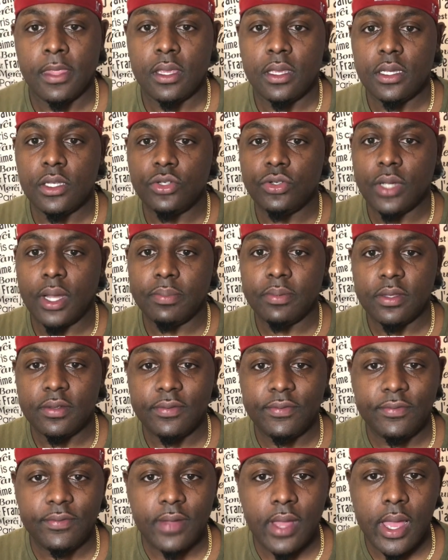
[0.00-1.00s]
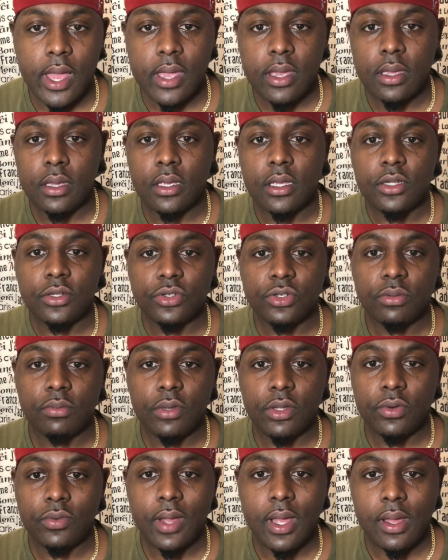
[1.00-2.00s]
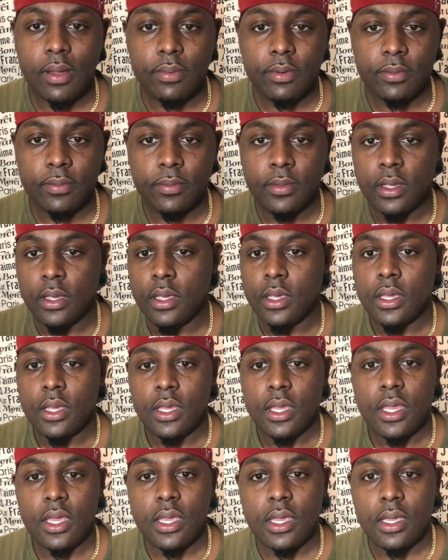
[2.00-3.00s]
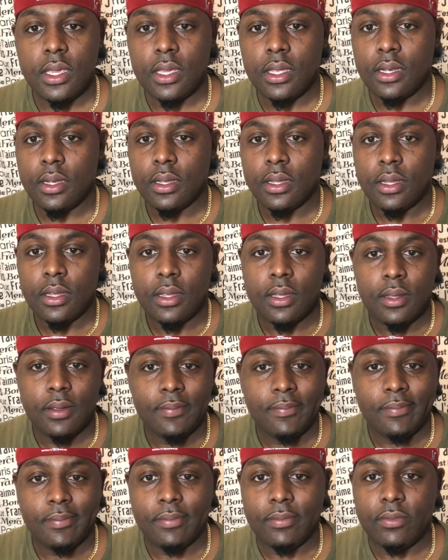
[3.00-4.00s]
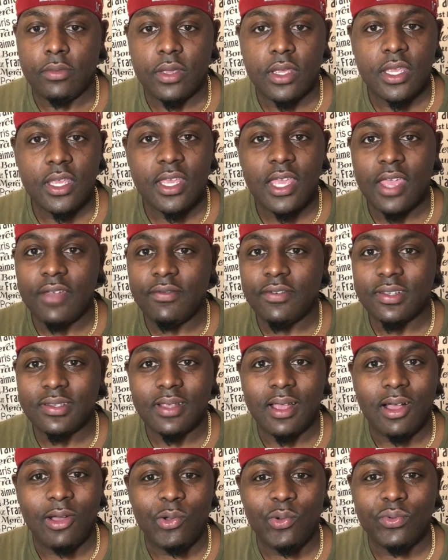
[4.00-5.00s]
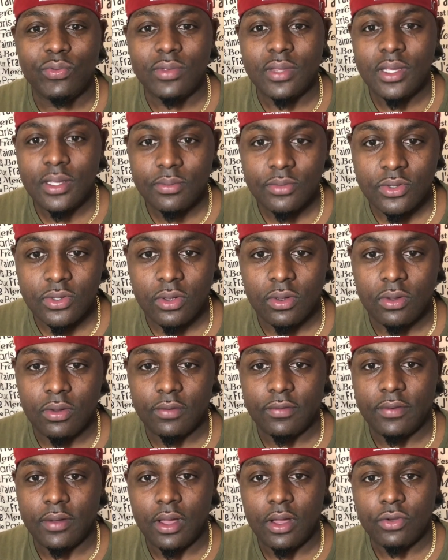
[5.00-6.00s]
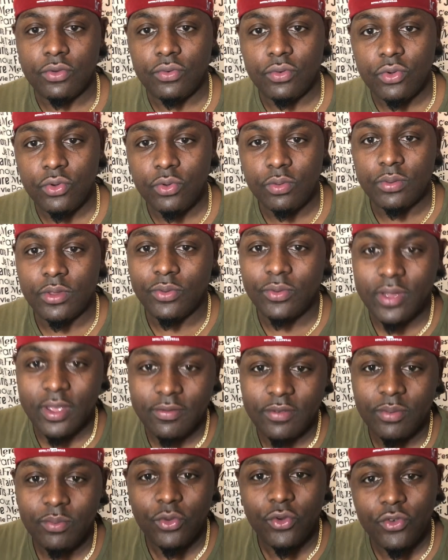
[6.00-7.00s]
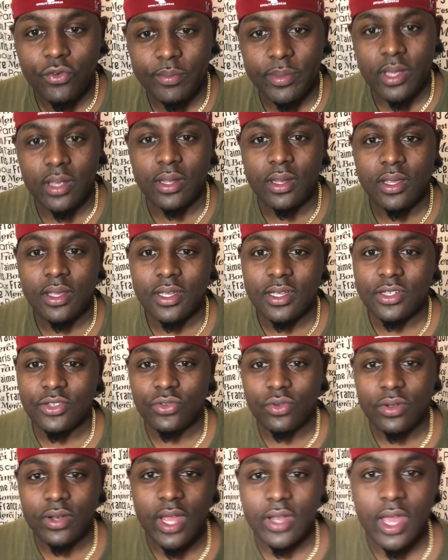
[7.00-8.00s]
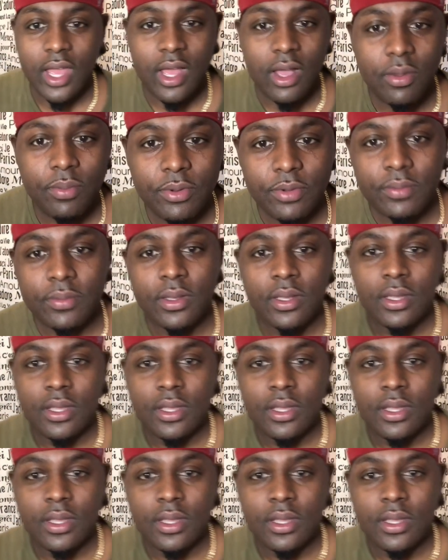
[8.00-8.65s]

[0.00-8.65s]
He dropped this fire instrumental album, and he gave us our own theme song for our group, the Wavy Movement. It's on the album.